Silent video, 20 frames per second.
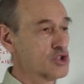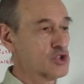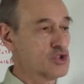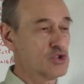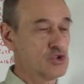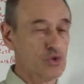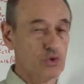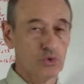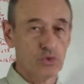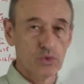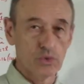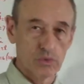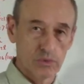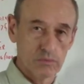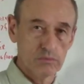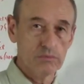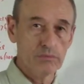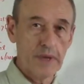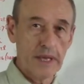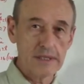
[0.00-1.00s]
to
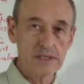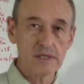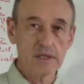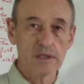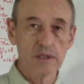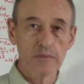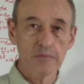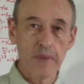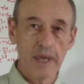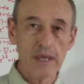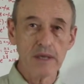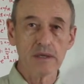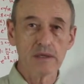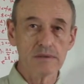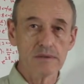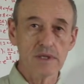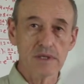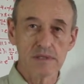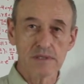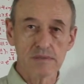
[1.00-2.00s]
basically make
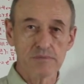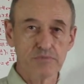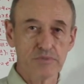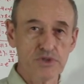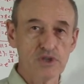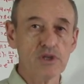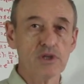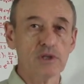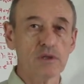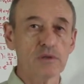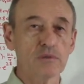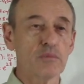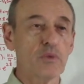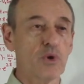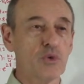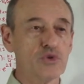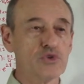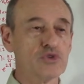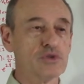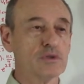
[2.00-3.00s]
this particular
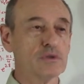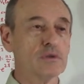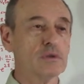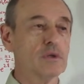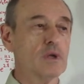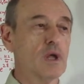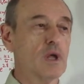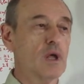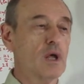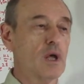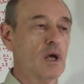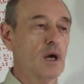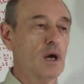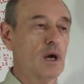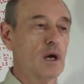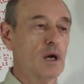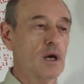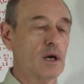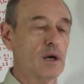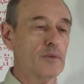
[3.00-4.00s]
motion,
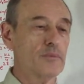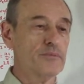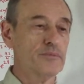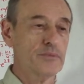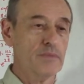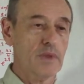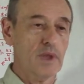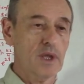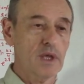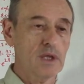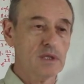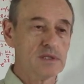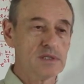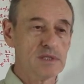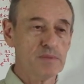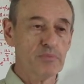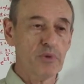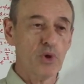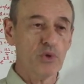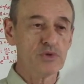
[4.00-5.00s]
um, it's
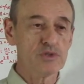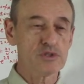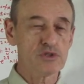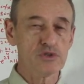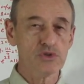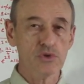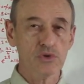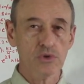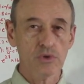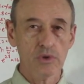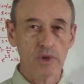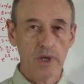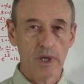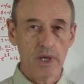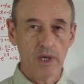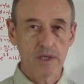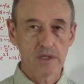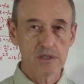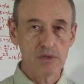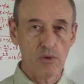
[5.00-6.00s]
supposed to
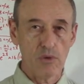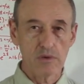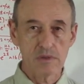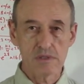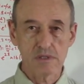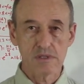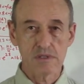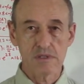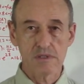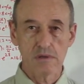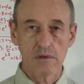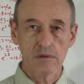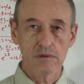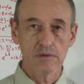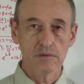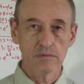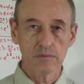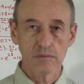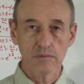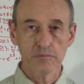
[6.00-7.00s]
exhaust
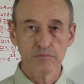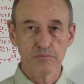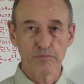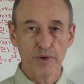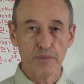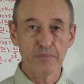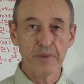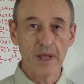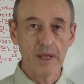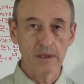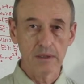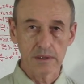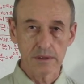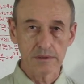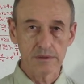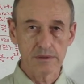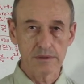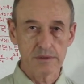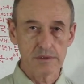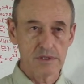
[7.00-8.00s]
certain
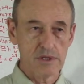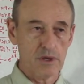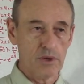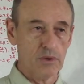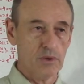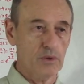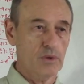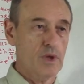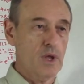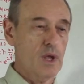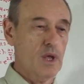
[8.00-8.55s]
propellant. So